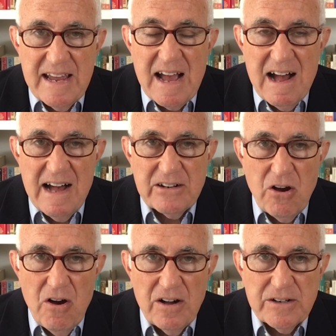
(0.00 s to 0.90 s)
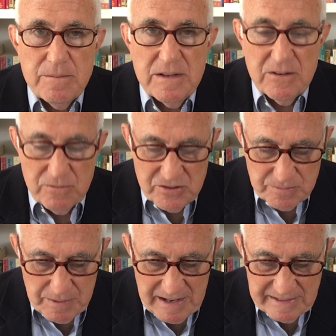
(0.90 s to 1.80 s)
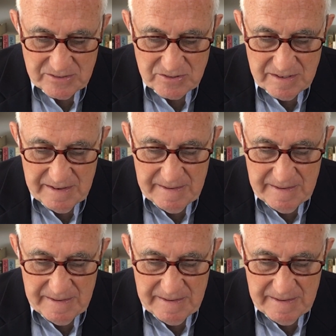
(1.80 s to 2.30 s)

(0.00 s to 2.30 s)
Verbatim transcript: hot autumn in response.